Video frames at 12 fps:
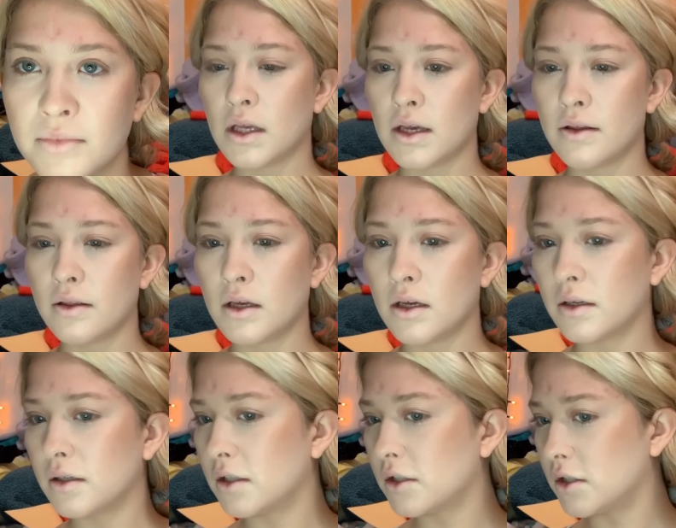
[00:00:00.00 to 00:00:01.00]
And
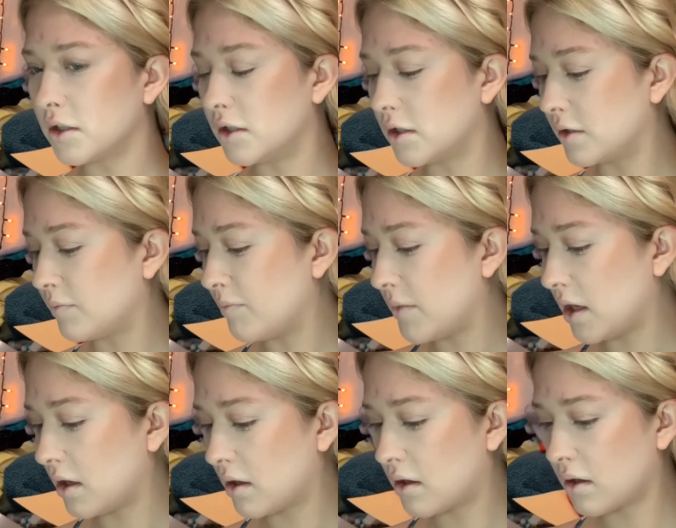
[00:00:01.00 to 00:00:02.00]
then to just
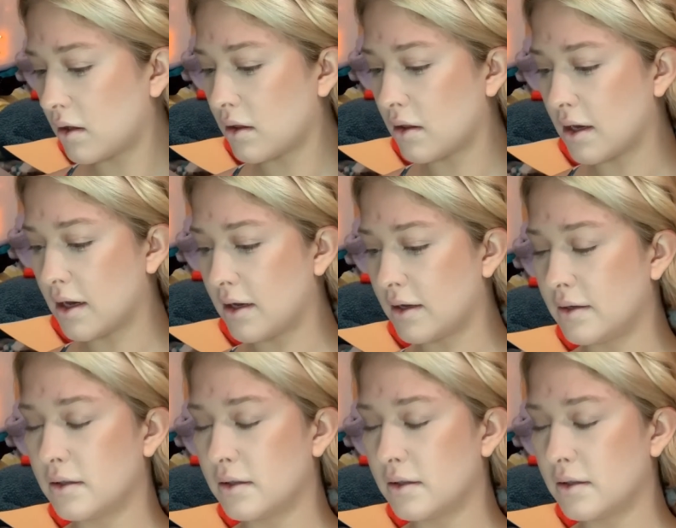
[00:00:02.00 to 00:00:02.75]
make that